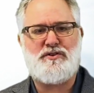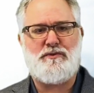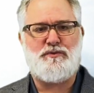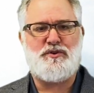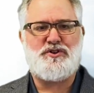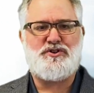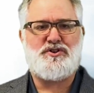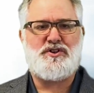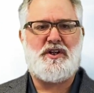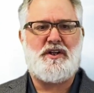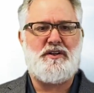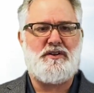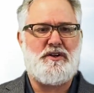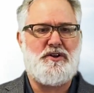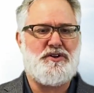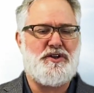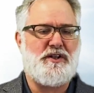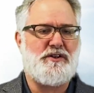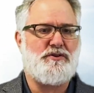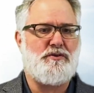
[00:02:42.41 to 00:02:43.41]
and we're seeing the
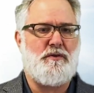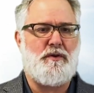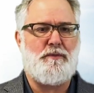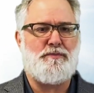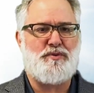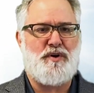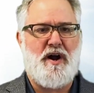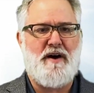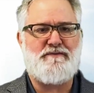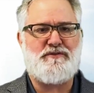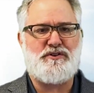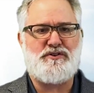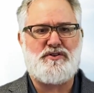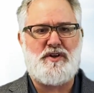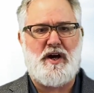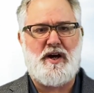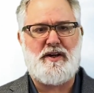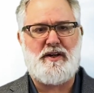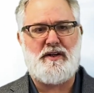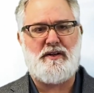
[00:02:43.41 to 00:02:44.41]
things that were
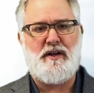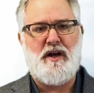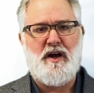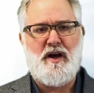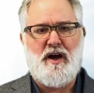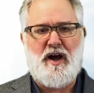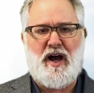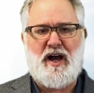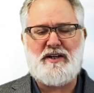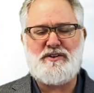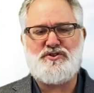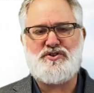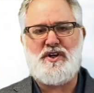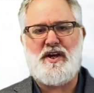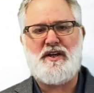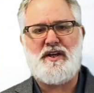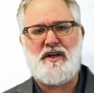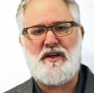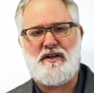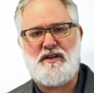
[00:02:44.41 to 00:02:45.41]
prophesied in
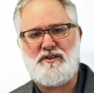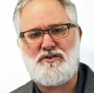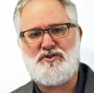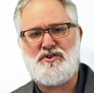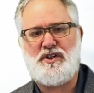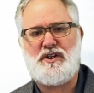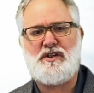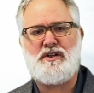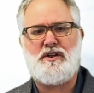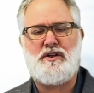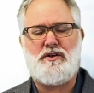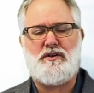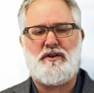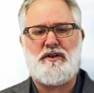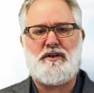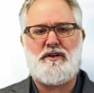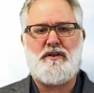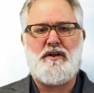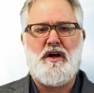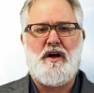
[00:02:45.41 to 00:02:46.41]
Isaiah and Ezekiel
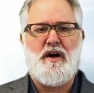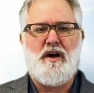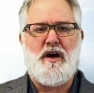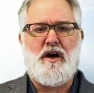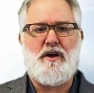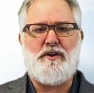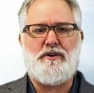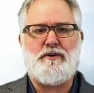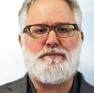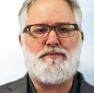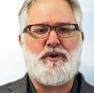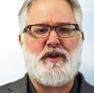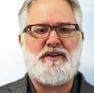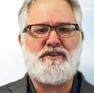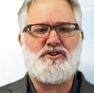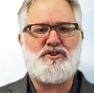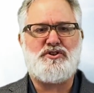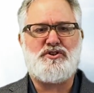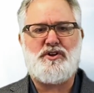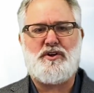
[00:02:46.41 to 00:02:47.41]
and other
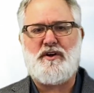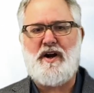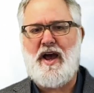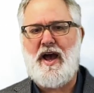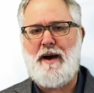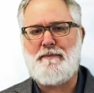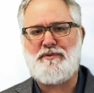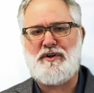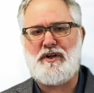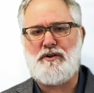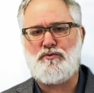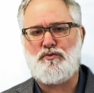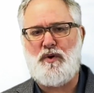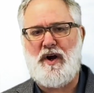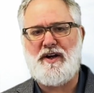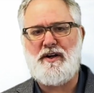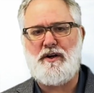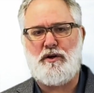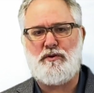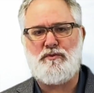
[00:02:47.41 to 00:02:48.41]
places that are happening
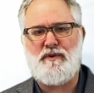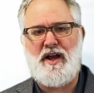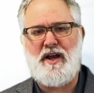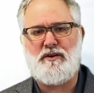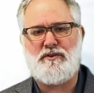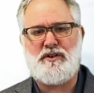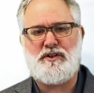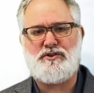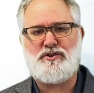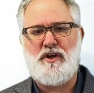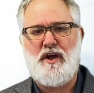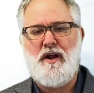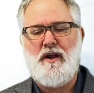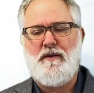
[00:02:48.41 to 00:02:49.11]
right around us.